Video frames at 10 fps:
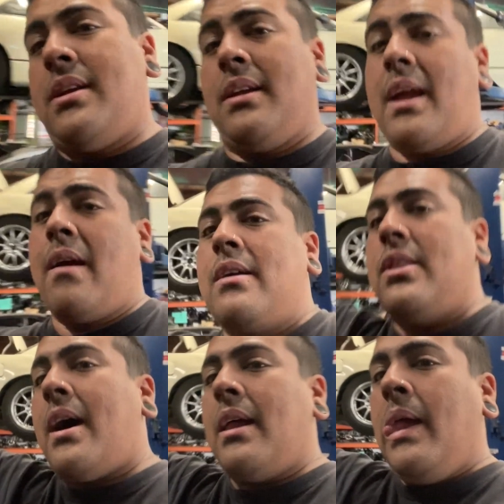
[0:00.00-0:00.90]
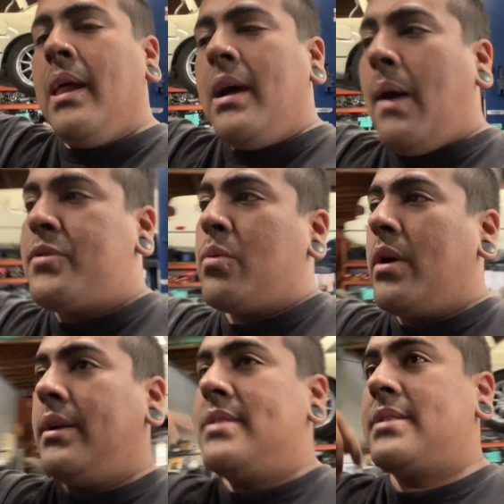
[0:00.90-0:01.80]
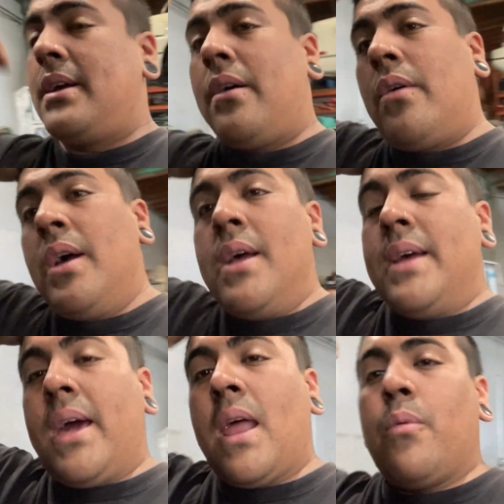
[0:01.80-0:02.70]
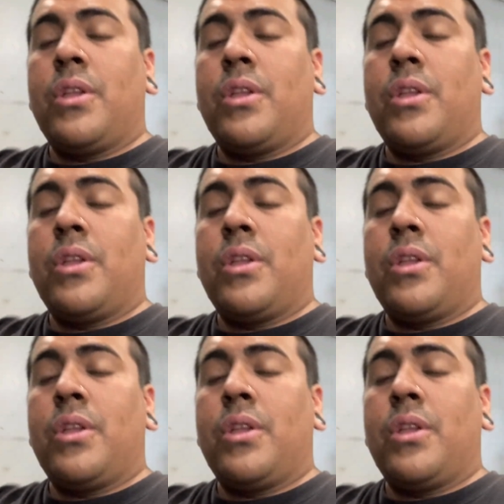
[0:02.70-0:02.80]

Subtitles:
can carry that up to where it needs to go. And I would